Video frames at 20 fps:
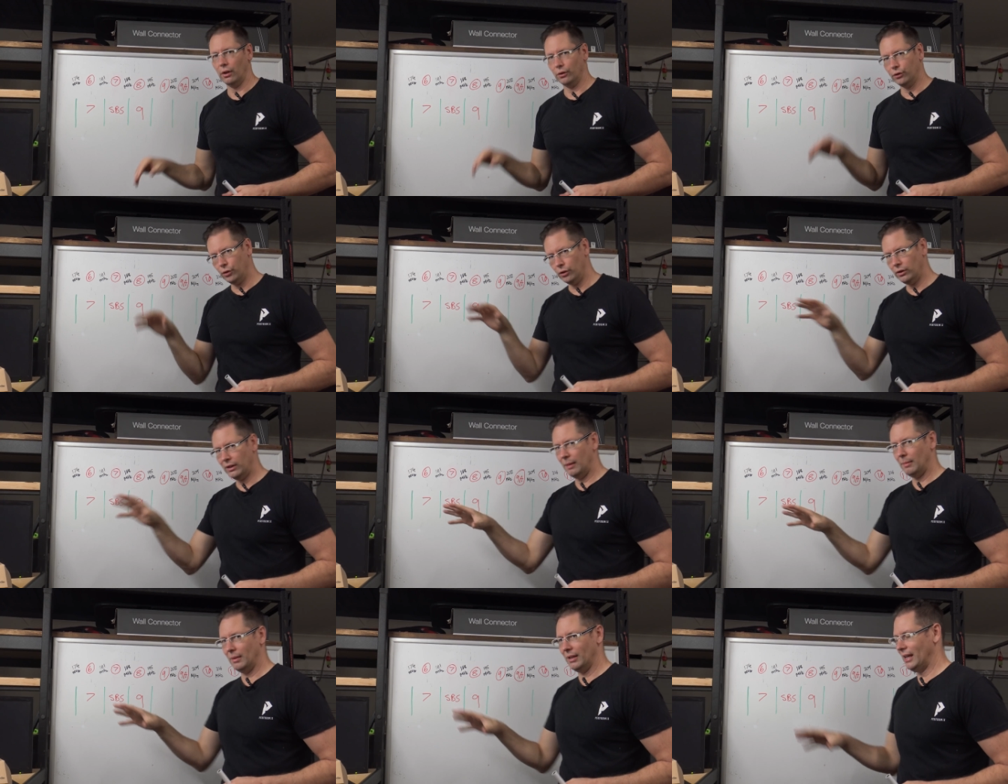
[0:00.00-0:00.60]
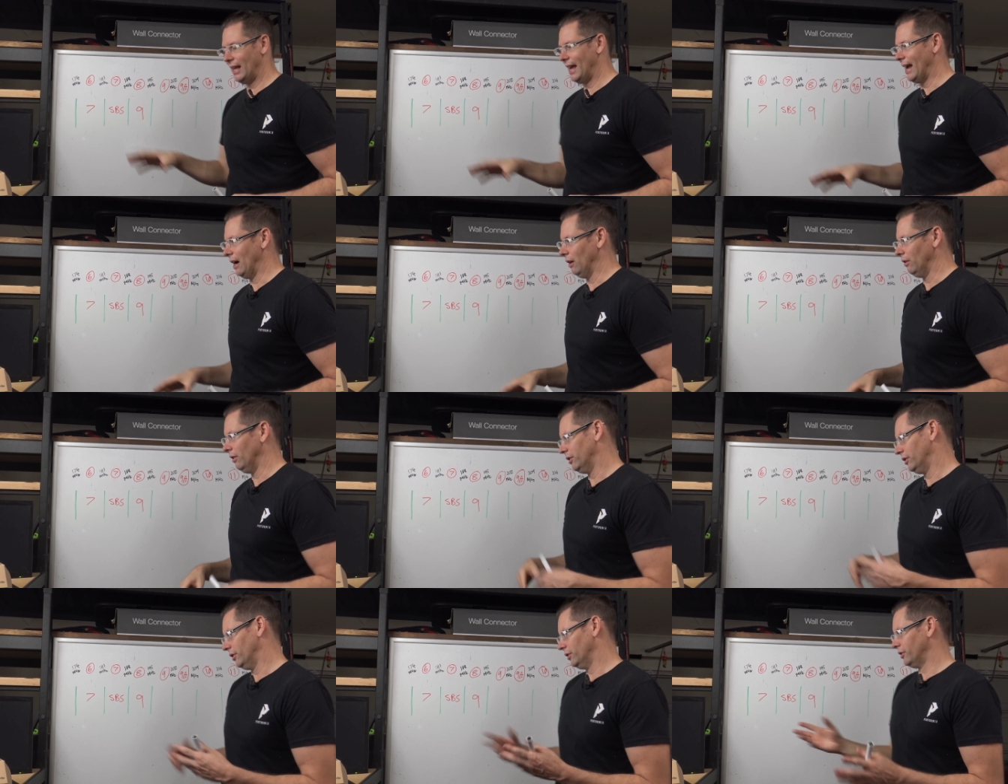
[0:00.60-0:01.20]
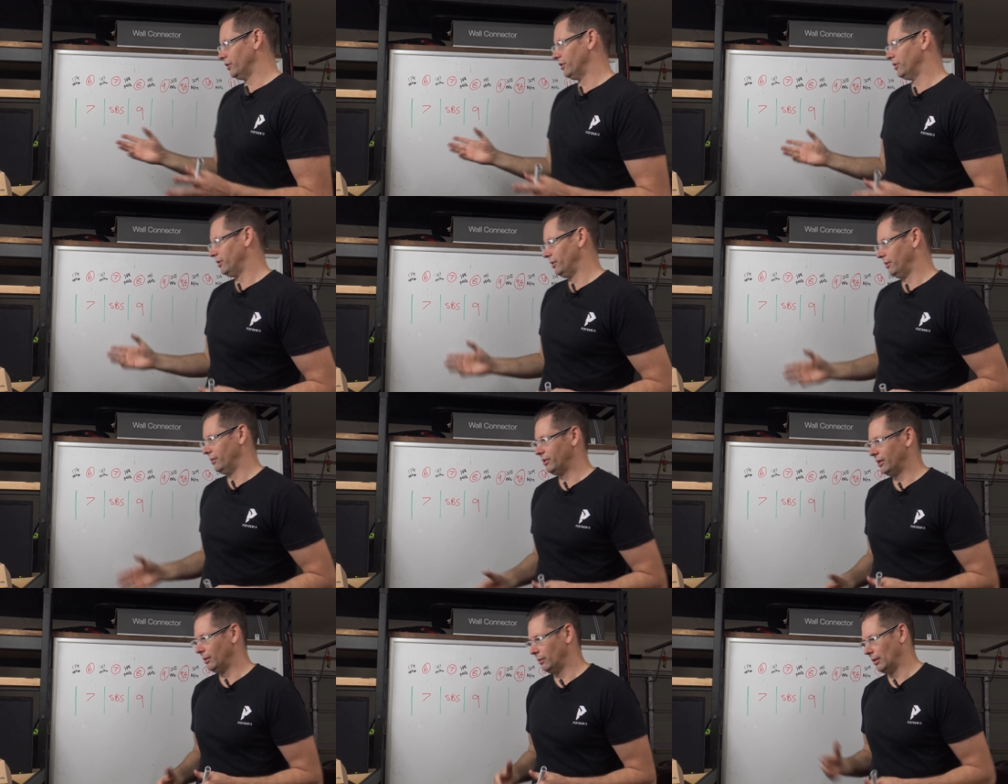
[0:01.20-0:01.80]
I'll tune them in now and you'll
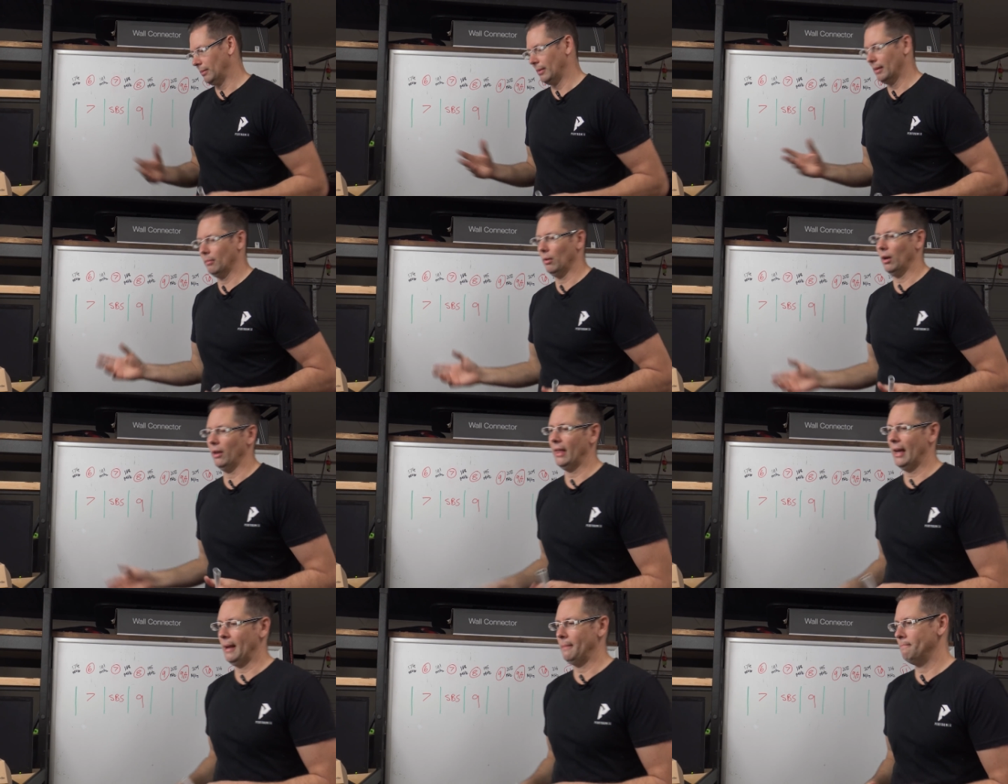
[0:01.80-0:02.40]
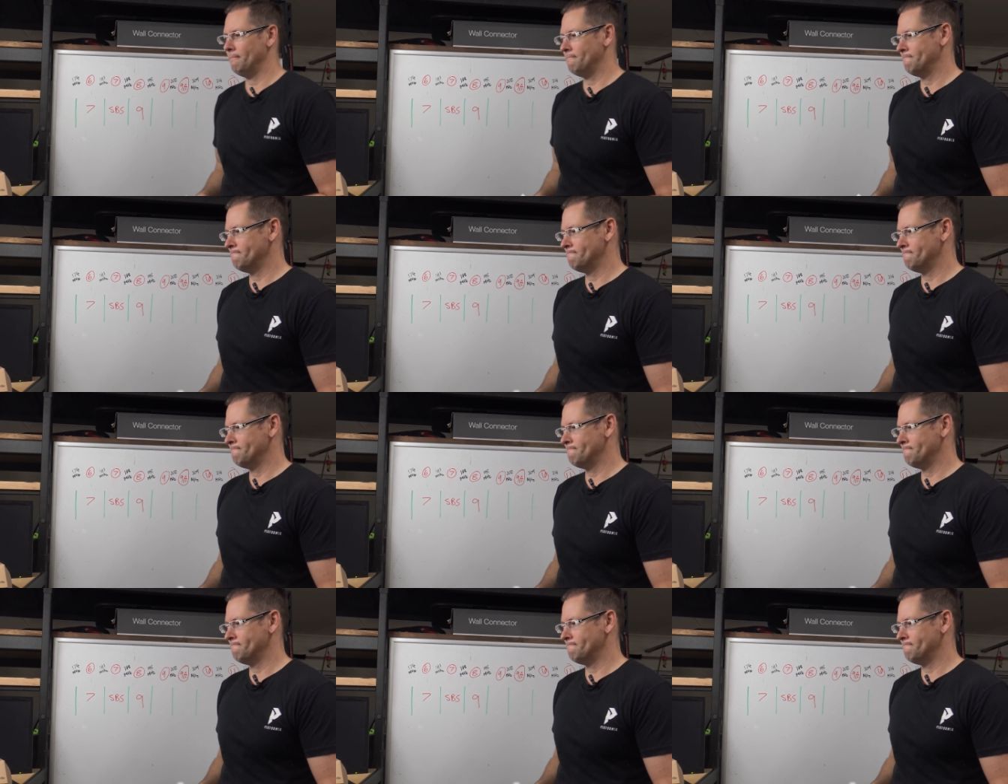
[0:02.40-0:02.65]
just see what I mean by that.